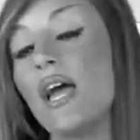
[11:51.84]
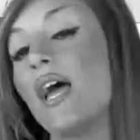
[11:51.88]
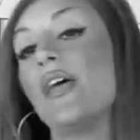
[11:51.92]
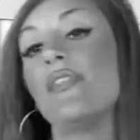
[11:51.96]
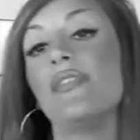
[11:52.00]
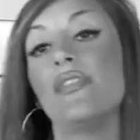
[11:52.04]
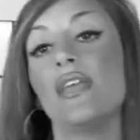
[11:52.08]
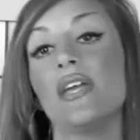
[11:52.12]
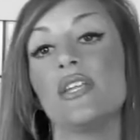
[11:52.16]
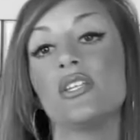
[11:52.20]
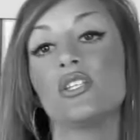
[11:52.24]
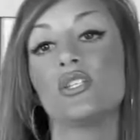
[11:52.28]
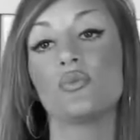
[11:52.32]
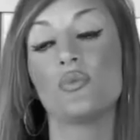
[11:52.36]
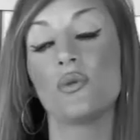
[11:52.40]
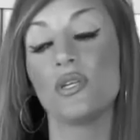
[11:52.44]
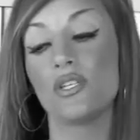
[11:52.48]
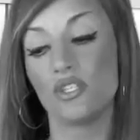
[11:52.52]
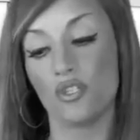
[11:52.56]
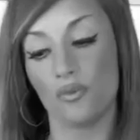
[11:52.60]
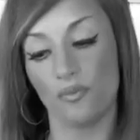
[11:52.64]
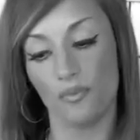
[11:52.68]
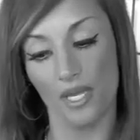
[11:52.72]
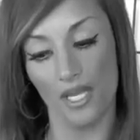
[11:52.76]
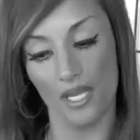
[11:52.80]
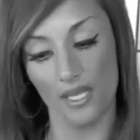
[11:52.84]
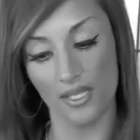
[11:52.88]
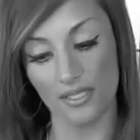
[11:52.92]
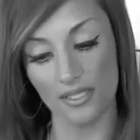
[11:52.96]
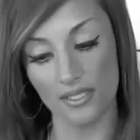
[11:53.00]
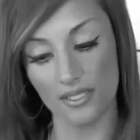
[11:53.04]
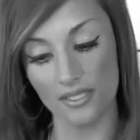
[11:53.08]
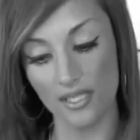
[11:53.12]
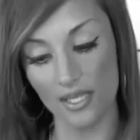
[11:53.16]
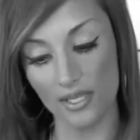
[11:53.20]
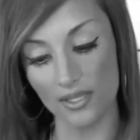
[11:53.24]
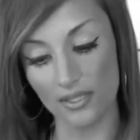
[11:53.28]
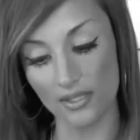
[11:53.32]
And then Tweezerman
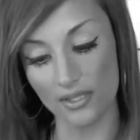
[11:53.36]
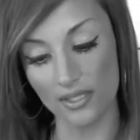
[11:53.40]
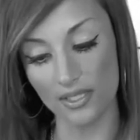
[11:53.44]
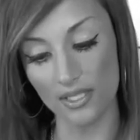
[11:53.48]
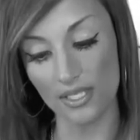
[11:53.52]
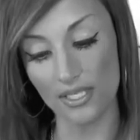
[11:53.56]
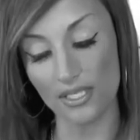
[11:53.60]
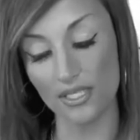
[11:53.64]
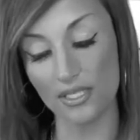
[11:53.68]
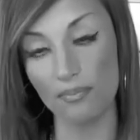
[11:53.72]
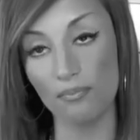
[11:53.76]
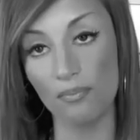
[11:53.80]
sells these